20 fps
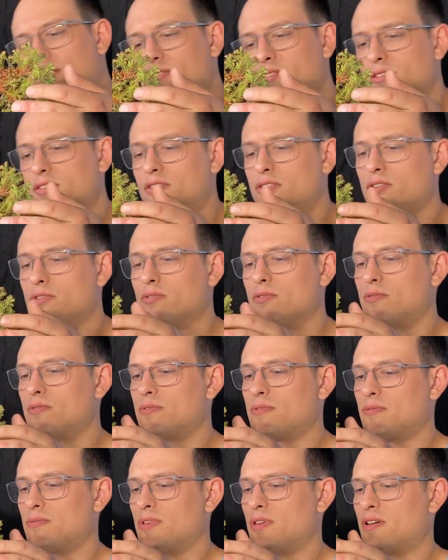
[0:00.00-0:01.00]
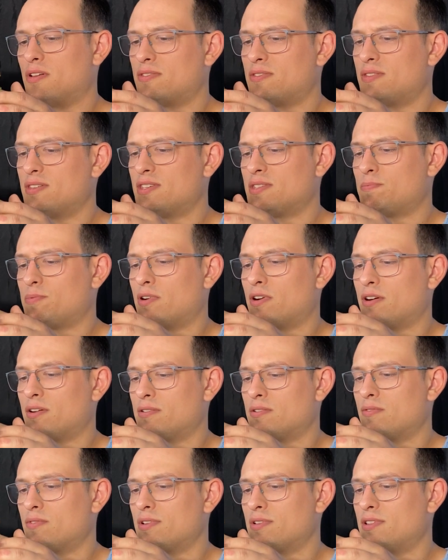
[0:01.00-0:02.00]
two. We got this part
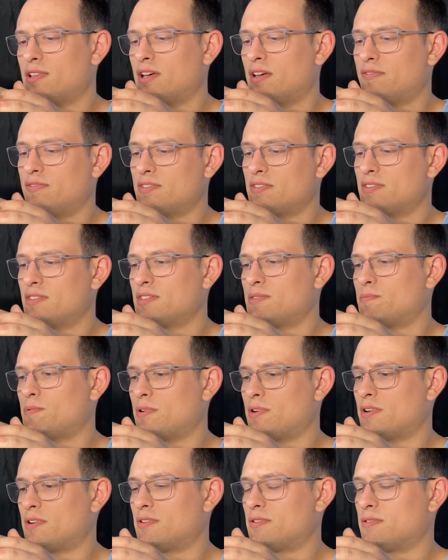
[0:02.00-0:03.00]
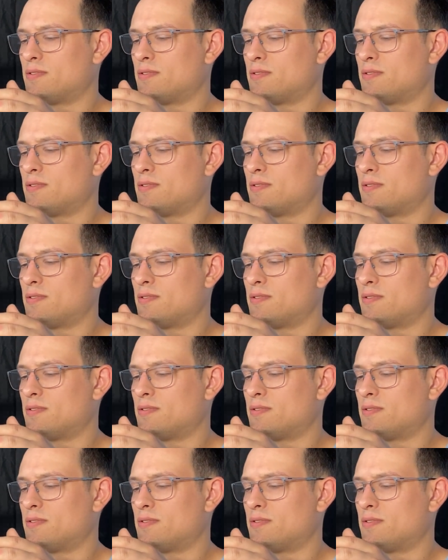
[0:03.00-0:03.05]
going left and this part